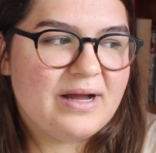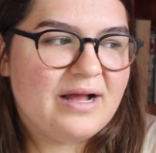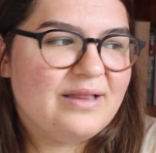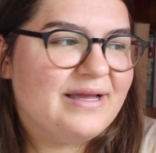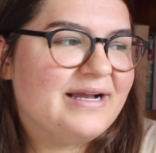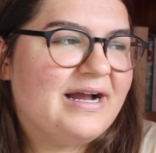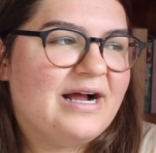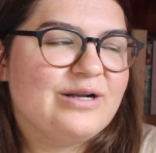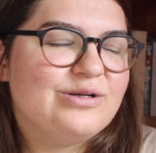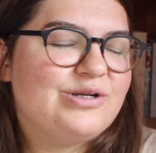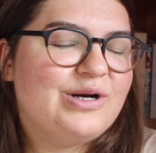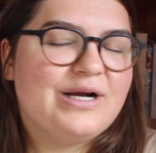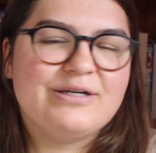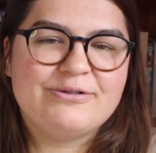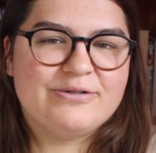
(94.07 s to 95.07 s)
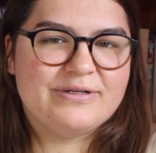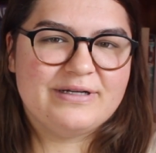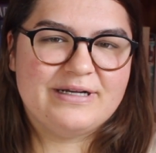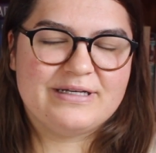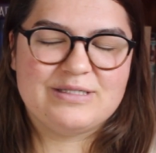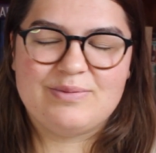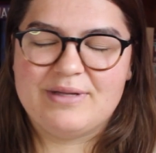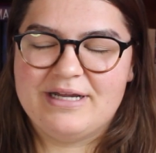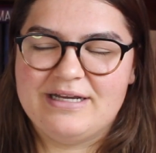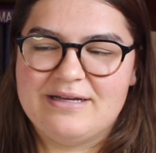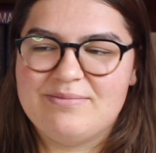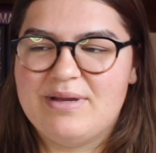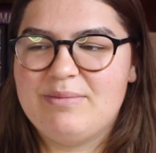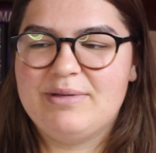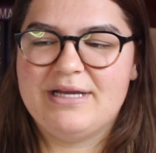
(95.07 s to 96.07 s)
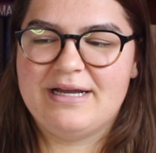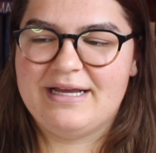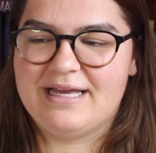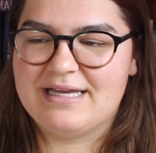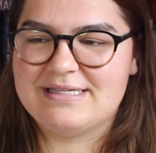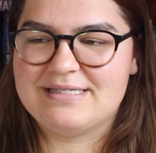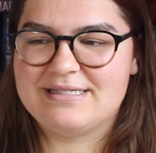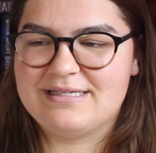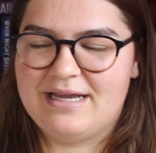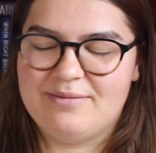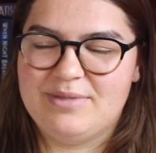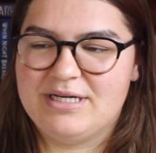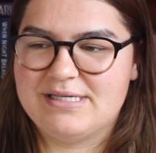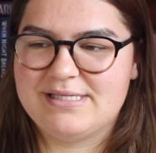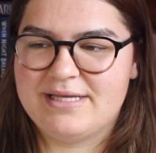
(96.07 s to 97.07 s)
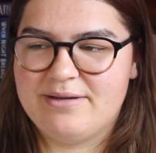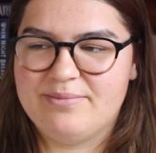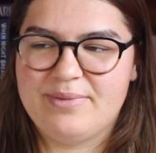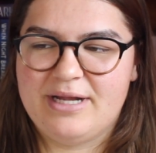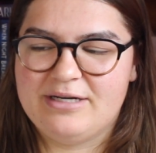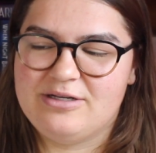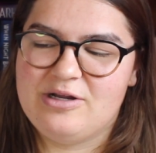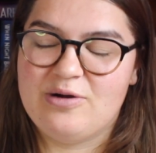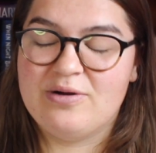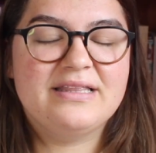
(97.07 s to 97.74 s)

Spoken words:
Like, I don't know how to explain it. Maybe I guess I'm in a slump. I don't know.